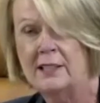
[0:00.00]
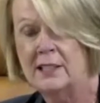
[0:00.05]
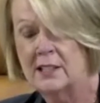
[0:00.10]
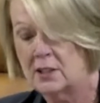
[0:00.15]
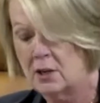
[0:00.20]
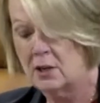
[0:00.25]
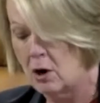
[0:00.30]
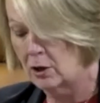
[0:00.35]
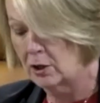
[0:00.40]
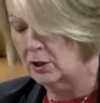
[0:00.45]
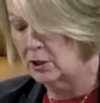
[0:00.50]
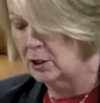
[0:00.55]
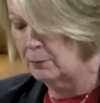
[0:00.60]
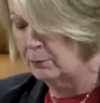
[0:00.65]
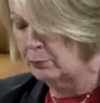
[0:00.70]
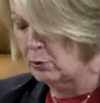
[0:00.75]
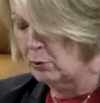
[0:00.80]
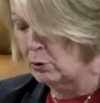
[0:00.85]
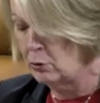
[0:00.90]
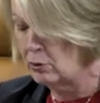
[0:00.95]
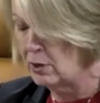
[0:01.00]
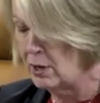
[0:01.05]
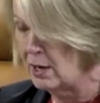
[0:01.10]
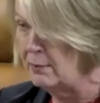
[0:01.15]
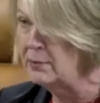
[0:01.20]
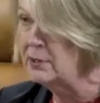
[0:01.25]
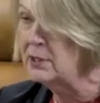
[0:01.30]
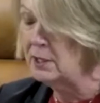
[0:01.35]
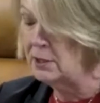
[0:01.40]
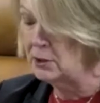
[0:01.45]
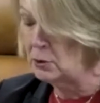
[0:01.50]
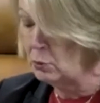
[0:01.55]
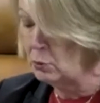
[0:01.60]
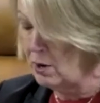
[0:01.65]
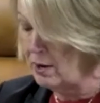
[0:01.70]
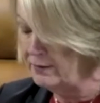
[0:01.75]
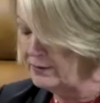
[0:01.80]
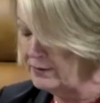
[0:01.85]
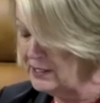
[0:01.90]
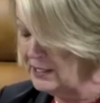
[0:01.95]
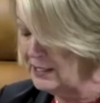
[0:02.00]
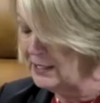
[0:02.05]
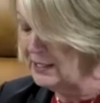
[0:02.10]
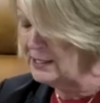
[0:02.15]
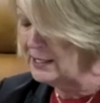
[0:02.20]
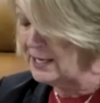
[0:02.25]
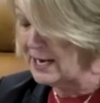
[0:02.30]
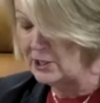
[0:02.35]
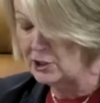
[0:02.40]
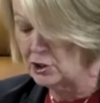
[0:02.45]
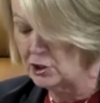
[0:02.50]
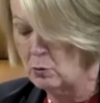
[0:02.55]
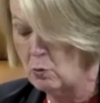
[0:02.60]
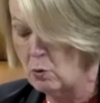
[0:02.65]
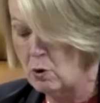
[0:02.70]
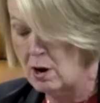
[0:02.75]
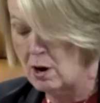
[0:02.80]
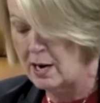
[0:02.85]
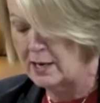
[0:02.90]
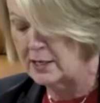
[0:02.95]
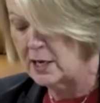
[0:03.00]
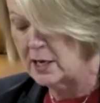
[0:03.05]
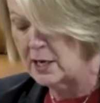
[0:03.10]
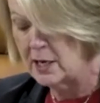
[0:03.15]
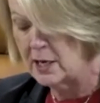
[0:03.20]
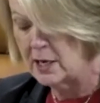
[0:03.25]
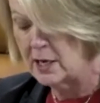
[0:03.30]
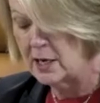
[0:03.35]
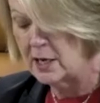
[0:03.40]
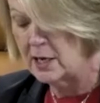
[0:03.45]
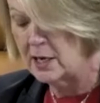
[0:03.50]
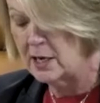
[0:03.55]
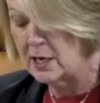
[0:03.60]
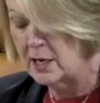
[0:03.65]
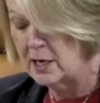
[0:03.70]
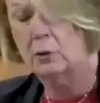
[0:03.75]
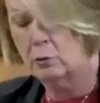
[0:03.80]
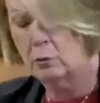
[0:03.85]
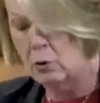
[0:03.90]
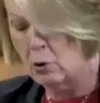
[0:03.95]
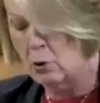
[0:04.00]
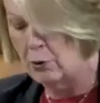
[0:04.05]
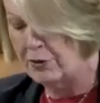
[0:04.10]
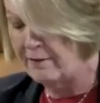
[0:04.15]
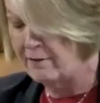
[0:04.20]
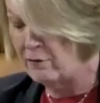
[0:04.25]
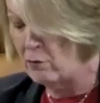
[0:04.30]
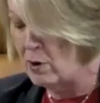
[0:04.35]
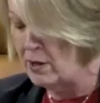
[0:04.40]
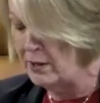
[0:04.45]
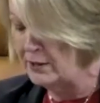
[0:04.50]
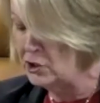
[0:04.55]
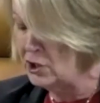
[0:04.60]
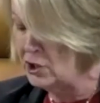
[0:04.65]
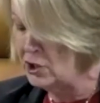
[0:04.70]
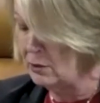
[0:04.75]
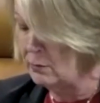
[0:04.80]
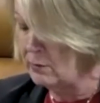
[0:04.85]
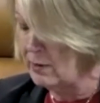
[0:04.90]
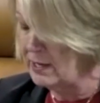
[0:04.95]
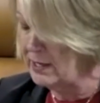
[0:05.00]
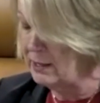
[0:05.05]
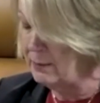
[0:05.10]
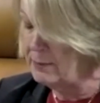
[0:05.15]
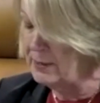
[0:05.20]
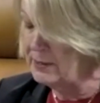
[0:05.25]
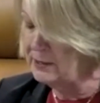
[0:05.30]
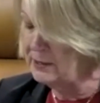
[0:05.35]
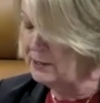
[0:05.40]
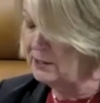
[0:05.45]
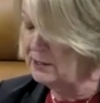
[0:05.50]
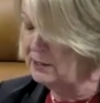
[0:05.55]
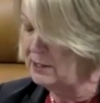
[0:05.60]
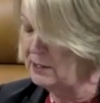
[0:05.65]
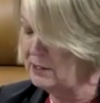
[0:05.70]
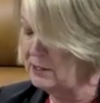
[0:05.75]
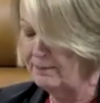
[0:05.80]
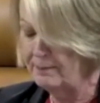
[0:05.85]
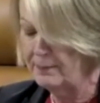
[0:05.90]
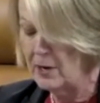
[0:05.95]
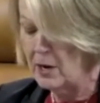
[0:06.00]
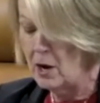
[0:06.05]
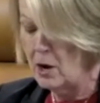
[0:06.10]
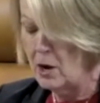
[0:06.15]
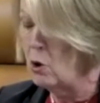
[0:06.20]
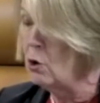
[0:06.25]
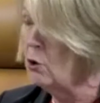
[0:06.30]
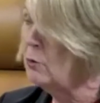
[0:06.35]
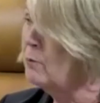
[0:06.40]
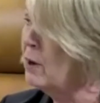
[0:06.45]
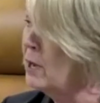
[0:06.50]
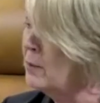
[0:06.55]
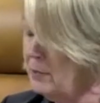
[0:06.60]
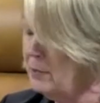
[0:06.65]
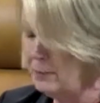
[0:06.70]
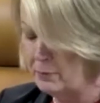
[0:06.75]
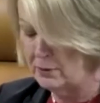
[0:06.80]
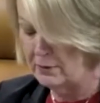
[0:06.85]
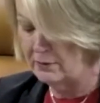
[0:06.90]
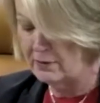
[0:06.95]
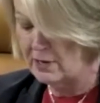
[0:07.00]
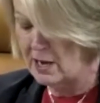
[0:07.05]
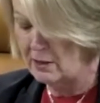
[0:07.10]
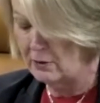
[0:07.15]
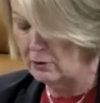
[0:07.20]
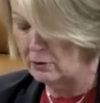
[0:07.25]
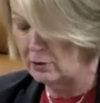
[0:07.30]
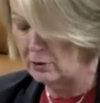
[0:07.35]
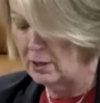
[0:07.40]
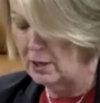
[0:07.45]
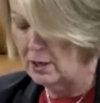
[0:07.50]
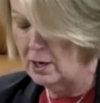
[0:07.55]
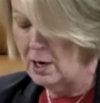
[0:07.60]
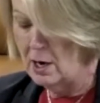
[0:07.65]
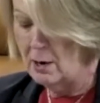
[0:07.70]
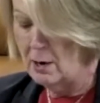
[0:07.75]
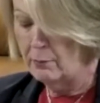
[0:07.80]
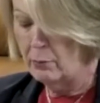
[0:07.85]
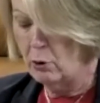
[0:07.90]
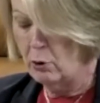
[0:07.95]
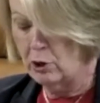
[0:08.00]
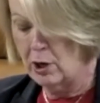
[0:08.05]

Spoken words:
which provides targeted programs in 12 cities nationwide to drive the growth of wealth-generating businesses owned by people of color.